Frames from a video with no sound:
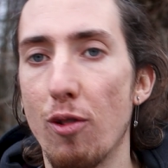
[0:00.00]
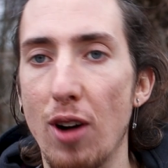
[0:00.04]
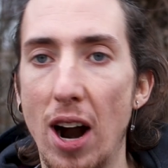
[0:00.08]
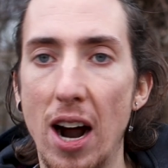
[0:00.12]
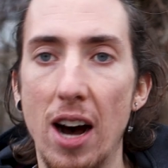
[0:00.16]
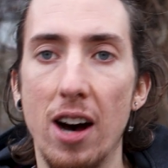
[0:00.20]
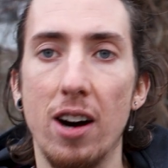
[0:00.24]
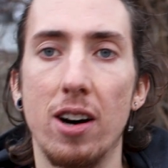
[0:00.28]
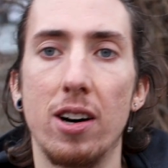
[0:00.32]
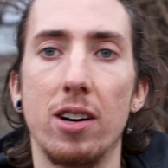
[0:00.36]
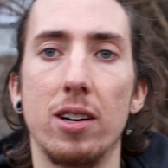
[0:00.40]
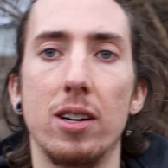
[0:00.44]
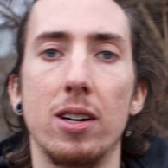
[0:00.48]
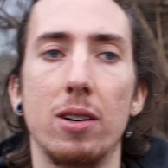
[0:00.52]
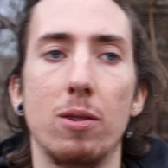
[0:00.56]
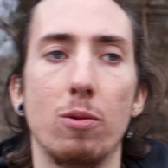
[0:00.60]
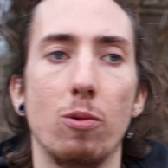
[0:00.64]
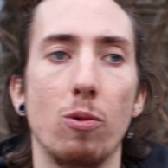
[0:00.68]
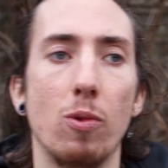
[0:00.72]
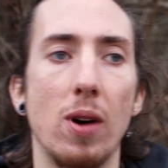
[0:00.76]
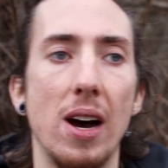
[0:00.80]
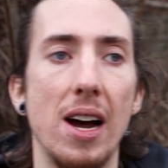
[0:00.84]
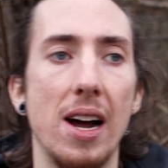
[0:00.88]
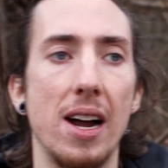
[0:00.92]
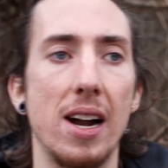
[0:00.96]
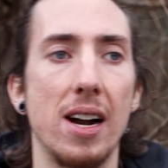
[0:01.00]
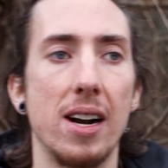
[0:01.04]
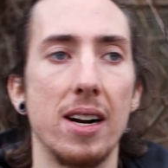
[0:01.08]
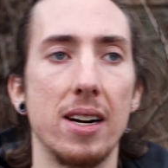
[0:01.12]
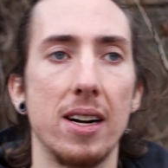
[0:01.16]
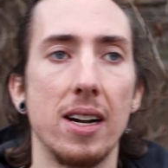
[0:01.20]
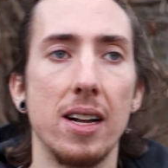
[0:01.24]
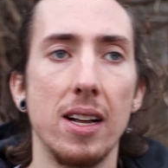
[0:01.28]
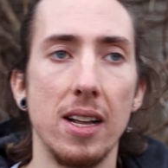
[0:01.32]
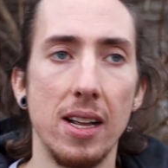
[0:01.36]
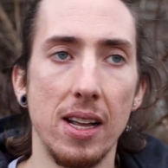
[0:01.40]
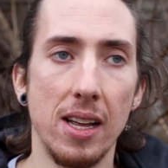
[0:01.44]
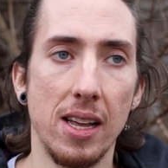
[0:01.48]
file
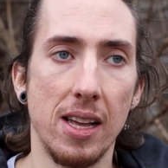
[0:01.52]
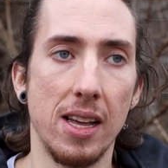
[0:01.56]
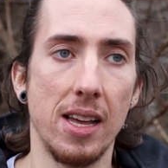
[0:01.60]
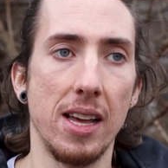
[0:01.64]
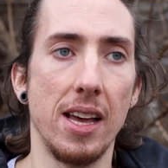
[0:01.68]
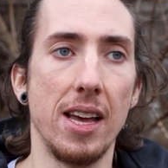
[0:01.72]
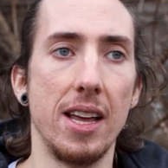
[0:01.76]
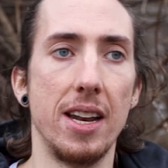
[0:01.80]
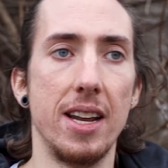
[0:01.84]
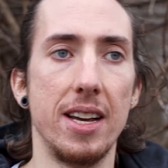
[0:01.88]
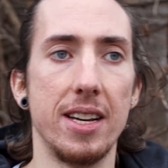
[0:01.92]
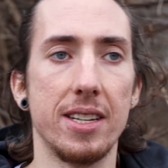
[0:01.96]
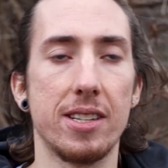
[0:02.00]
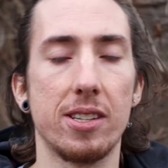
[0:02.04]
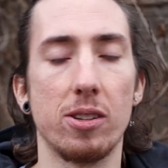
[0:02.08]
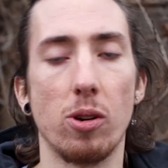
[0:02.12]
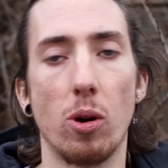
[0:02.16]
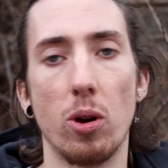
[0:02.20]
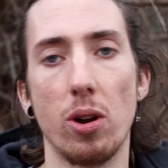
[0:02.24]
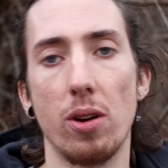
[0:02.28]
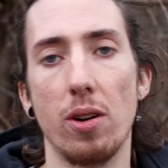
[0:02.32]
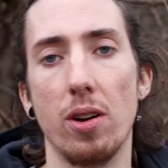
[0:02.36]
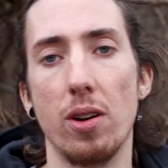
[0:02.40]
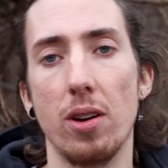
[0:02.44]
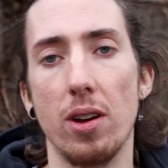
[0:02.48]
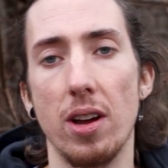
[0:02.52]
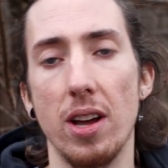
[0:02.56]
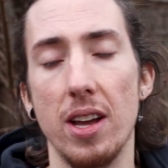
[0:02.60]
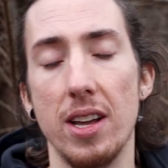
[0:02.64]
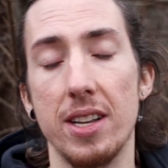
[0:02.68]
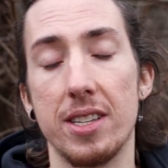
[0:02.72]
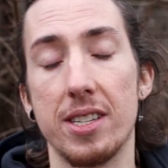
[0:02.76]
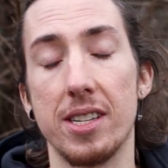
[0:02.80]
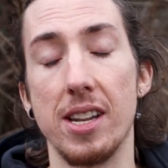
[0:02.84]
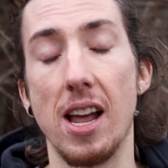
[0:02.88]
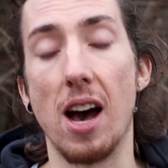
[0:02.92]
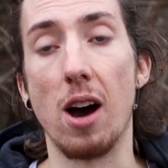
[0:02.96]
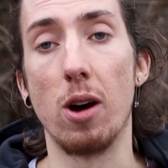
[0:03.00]
where it is sort of,
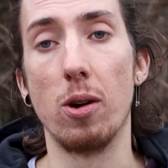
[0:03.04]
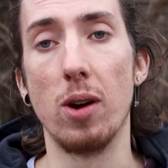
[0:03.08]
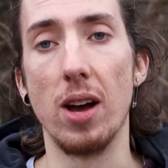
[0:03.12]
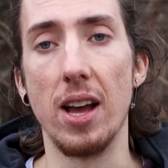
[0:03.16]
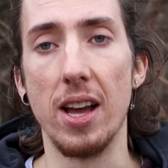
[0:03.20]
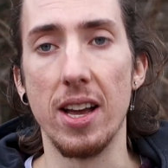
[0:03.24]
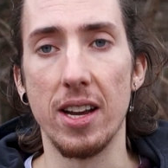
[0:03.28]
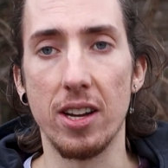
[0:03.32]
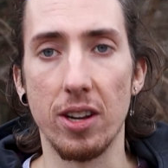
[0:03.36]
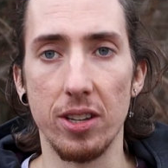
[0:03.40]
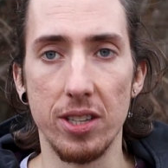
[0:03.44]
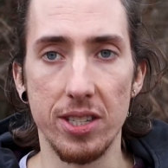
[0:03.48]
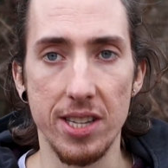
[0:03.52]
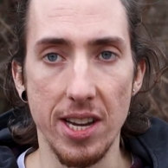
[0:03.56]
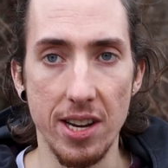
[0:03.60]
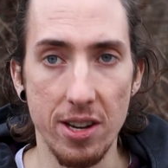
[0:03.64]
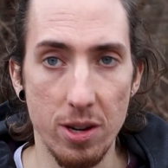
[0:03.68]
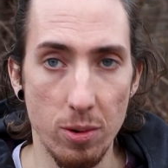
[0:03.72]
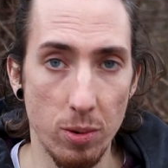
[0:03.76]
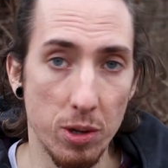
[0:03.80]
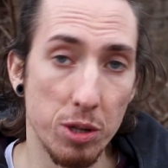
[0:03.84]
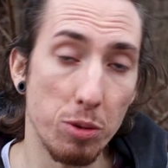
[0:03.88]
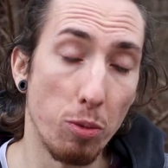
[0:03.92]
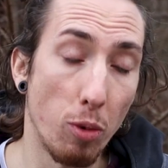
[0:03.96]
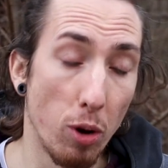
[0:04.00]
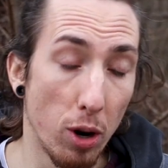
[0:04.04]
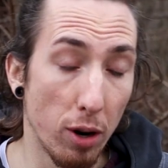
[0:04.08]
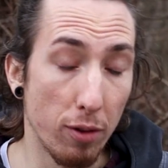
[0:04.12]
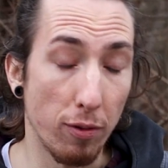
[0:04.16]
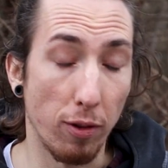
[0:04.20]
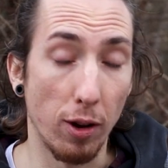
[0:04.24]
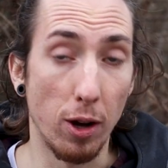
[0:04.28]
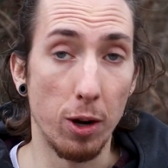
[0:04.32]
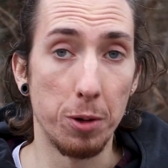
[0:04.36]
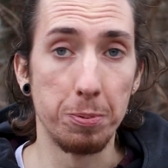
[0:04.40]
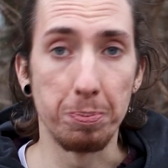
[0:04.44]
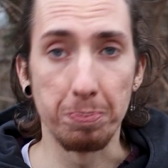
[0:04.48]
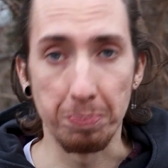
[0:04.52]
it's now a continuous
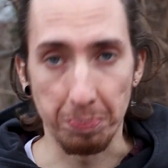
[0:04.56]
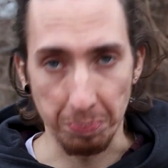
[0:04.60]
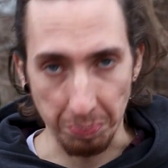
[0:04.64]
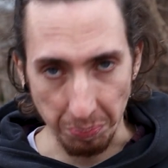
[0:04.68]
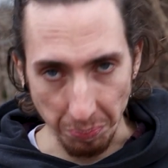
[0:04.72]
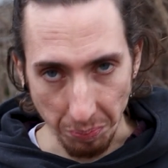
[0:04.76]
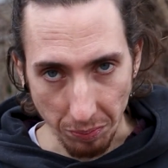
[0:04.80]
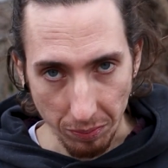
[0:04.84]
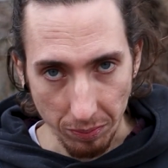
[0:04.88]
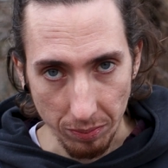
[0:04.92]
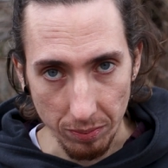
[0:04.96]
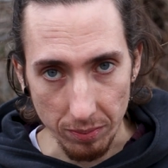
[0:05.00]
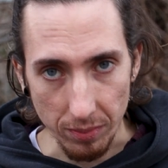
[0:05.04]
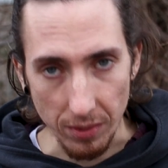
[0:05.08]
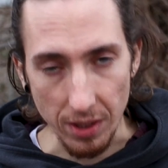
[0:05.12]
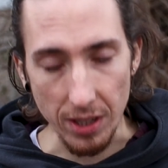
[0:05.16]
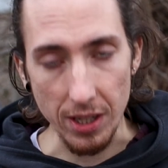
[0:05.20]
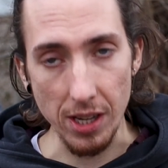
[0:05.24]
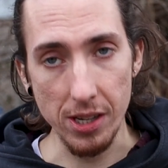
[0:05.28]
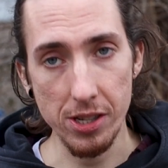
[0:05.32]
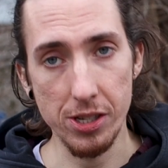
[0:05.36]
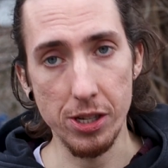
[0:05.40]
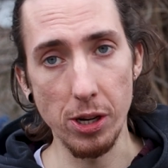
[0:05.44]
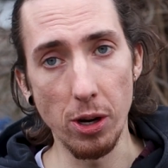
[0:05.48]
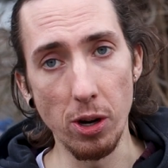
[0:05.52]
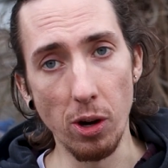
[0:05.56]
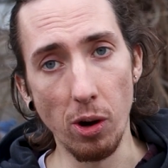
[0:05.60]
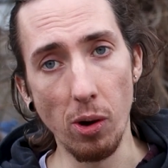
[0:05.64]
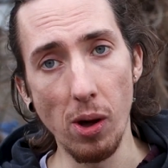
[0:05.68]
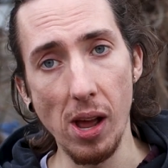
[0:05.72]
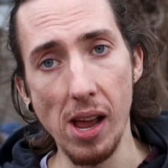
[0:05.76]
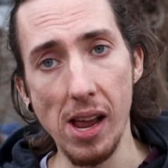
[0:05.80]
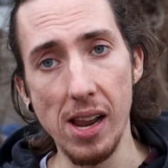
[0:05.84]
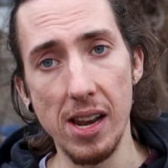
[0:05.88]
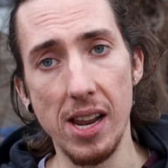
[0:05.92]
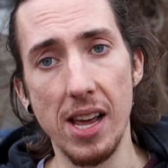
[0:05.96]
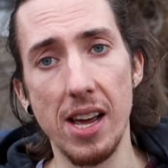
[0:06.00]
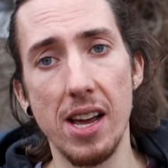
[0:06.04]
workflow. So
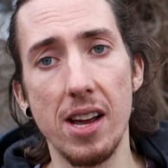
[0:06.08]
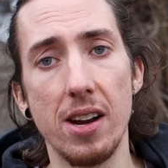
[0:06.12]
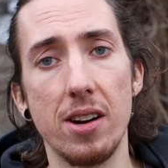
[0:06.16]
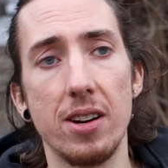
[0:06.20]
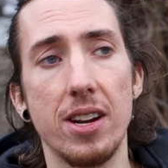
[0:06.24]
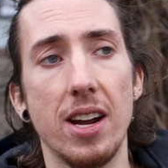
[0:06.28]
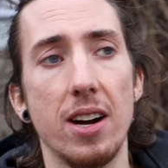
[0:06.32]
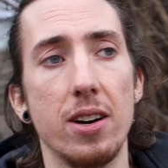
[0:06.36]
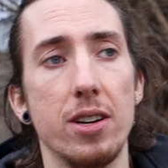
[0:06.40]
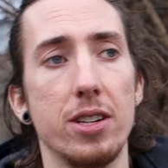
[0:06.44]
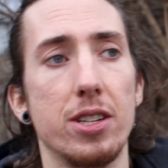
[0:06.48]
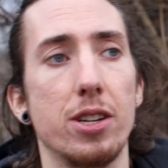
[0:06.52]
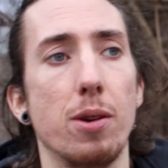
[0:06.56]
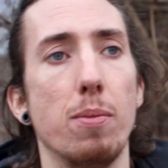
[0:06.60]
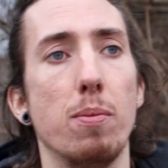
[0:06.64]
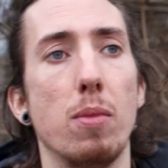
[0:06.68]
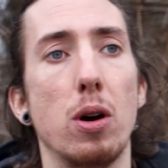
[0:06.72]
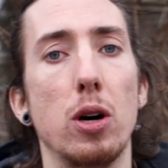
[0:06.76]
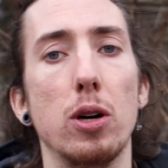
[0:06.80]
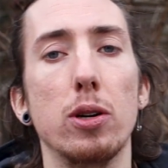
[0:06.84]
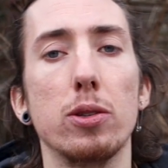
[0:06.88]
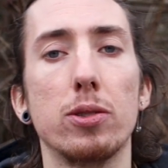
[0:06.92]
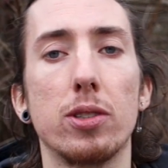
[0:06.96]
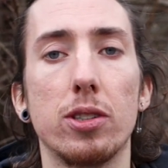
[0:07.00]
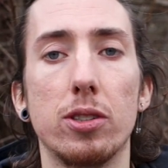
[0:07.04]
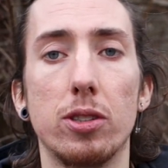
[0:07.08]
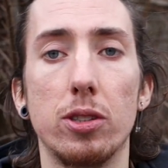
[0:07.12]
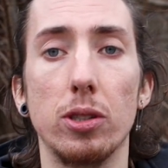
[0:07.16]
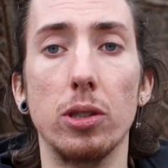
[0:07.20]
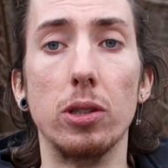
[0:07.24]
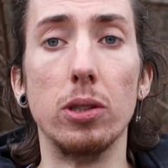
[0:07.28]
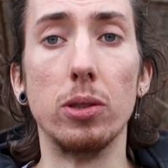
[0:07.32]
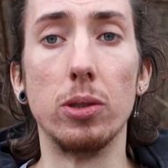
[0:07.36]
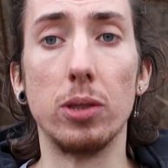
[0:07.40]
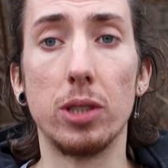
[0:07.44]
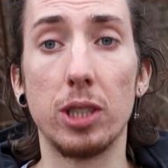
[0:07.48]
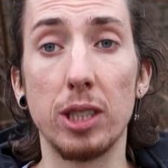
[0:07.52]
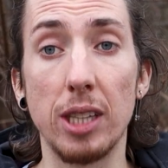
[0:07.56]
in here, there is a mode
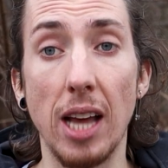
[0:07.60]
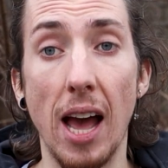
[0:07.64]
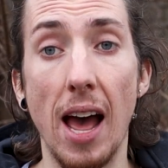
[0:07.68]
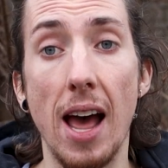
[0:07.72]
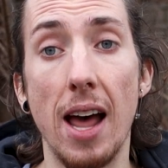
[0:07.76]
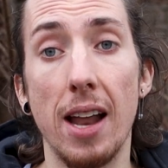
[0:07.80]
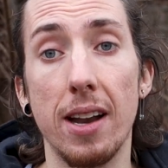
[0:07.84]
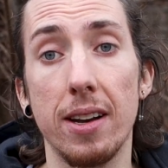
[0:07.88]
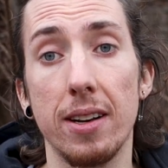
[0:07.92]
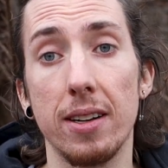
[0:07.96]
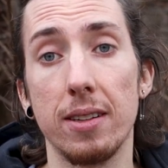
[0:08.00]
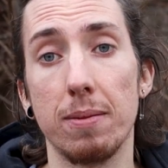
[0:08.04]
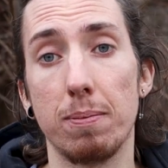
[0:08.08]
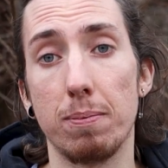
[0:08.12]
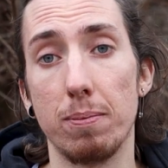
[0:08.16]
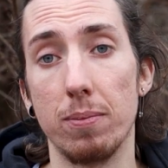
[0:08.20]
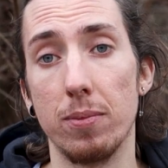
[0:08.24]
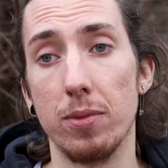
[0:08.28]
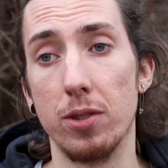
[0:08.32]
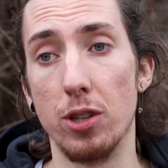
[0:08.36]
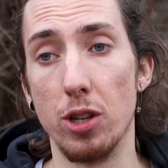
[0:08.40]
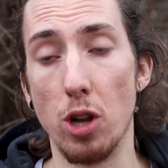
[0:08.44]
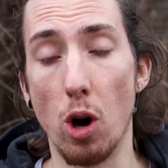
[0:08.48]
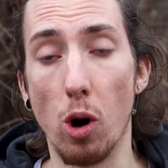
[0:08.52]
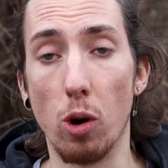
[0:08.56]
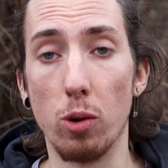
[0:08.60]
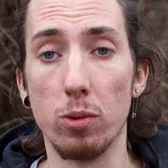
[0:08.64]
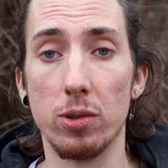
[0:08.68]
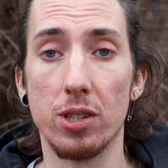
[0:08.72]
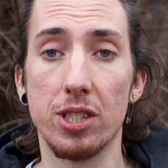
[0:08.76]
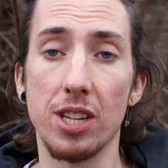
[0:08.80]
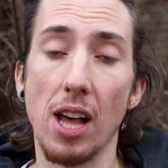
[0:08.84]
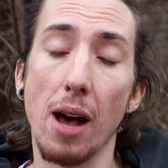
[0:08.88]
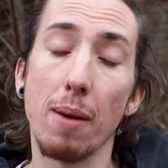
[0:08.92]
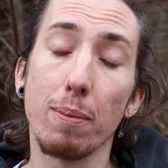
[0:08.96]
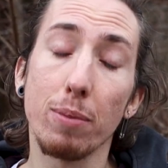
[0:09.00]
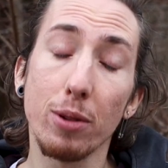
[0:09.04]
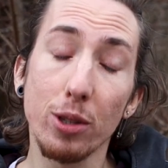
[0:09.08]
to scan known
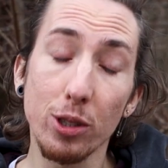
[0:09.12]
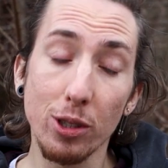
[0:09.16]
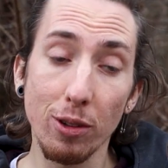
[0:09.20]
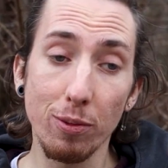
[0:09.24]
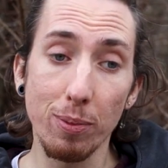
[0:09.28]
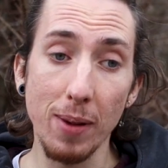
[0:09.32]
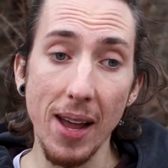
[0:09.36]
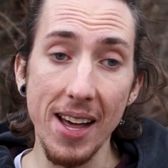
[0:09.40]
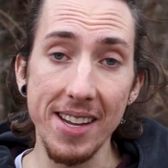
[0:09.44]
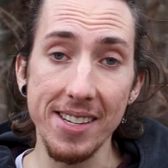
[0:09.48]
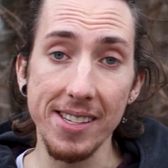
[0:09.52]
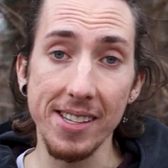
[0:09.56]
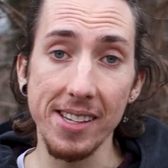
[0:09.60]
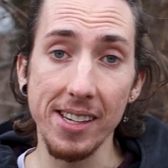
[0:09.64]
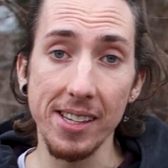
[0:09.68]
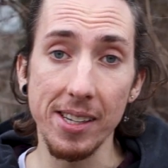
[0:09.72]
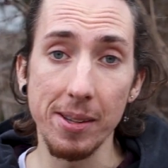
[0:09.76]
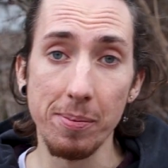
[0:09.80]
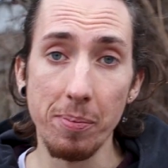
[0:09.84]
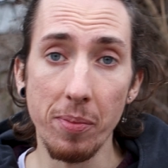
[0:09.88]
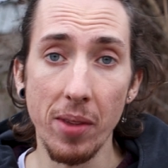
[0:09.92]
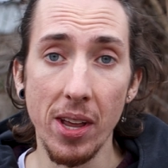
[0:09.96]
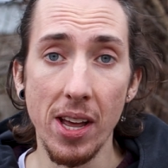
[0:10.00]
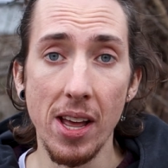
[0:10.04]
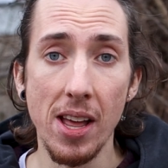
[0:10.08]
samples of plastic